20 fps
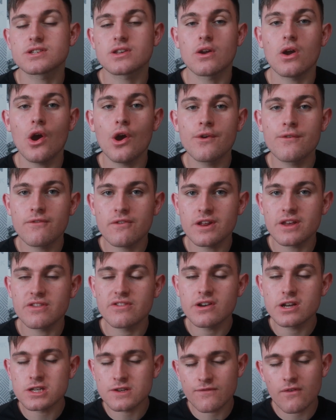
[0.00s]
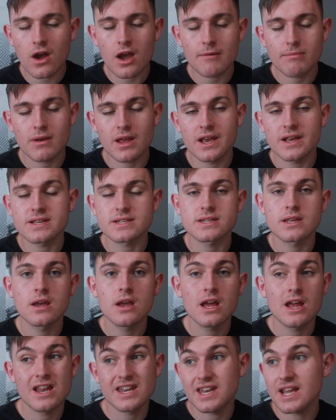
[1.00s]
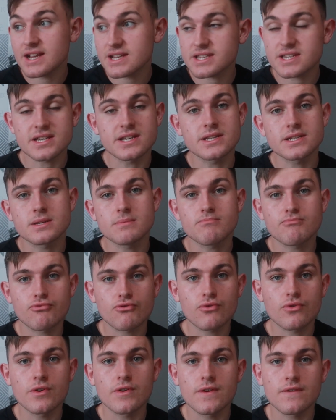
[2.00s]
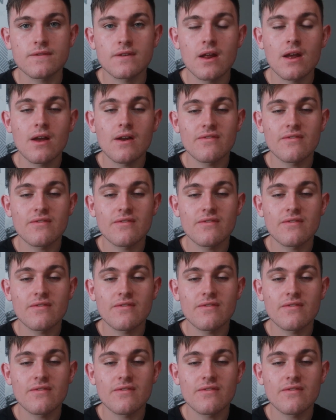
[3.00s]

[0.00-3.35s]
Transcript: So hopefully those five players next season prove